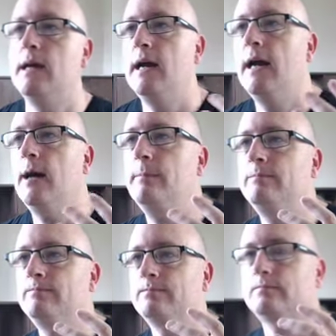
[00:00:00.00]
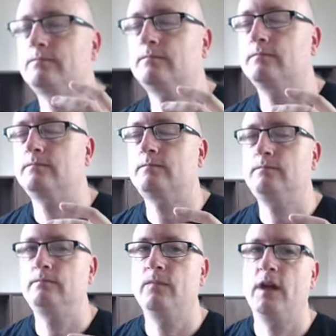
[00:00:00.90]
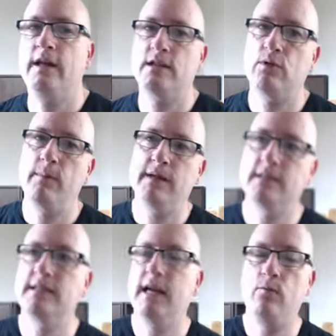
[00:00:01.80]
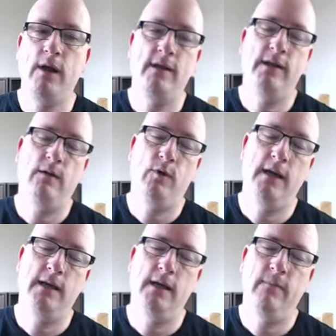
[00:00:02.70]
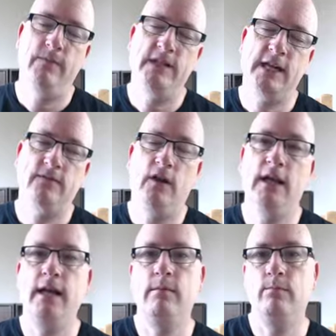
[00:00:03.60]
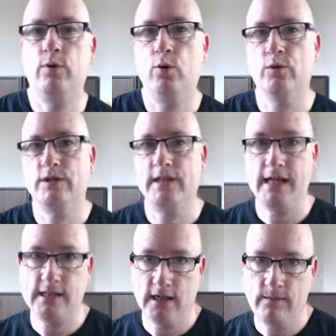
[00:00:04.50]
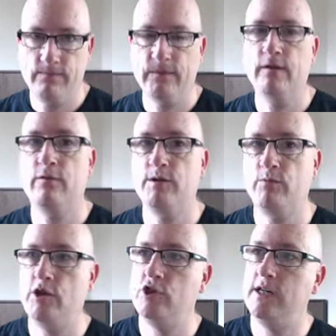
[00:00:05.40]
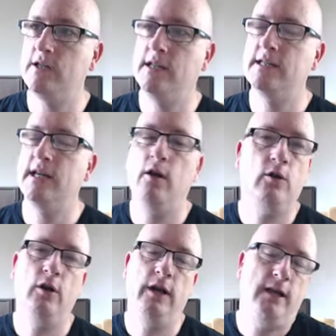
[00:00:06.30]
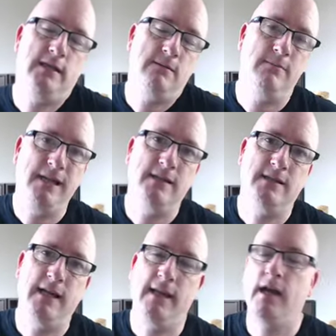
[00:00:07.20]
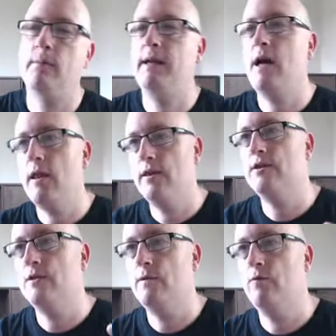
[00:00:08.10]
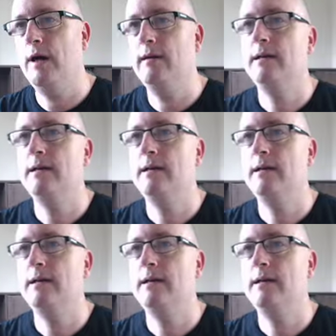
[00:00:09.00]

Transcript: I guess what I meant to say when Taxfiler imports data from spreadsheets, I did say online, I didn't mean to say that, I meant other software.